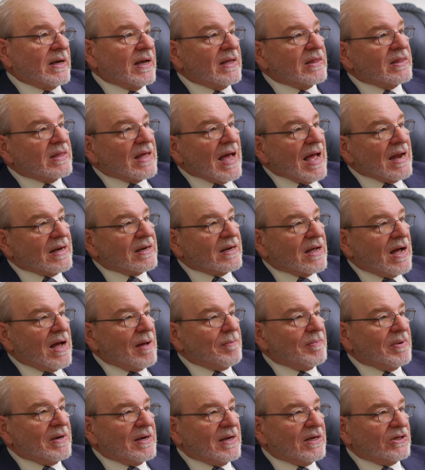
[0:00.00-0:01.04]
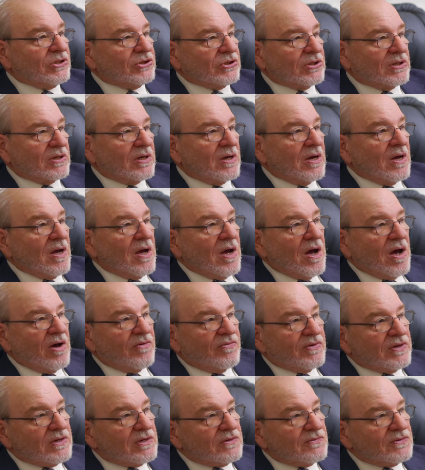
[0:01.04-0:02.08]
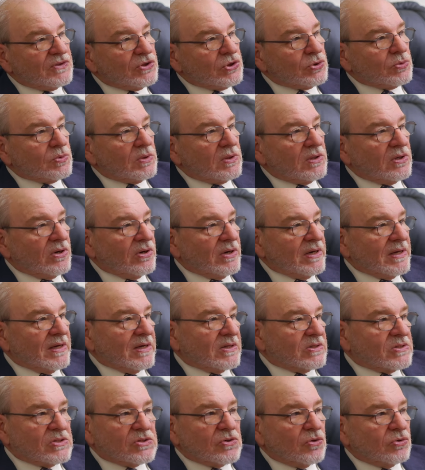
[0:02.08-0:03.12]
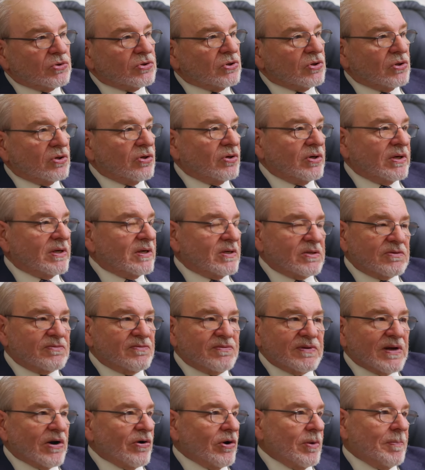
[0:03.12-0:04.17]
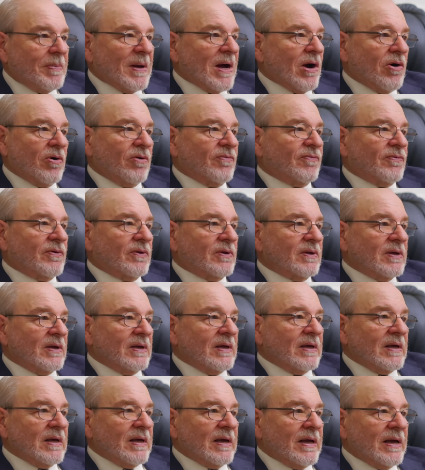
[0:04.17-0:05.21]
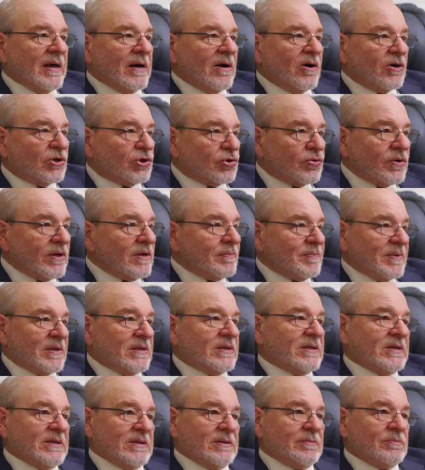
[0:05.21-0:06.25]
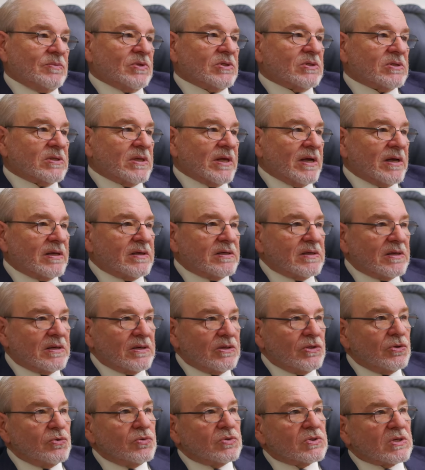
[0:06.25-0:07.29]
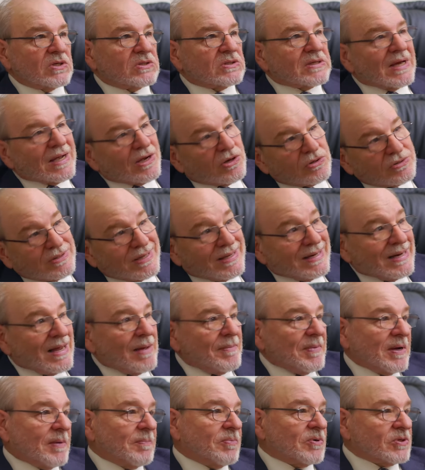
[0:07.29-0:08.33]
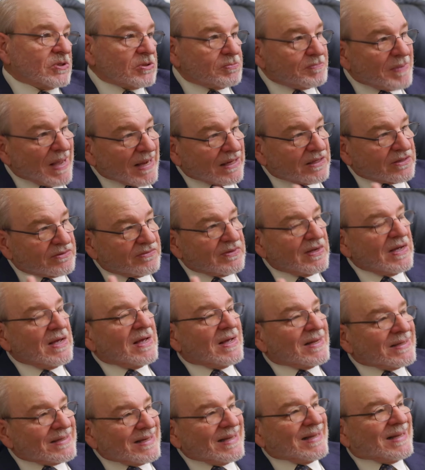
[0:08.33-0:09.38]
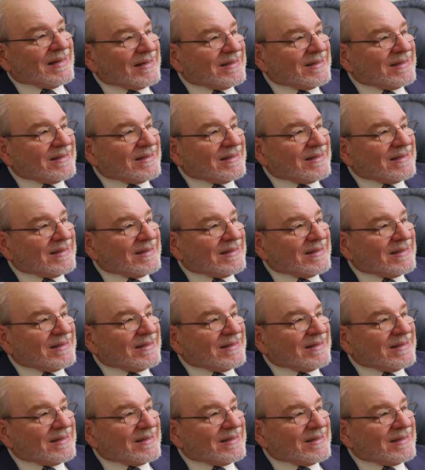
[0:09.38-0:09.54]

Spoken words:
And that combination of individual learning and social learning is very powerful. And our treatment teams that use a psychodynamic perspective to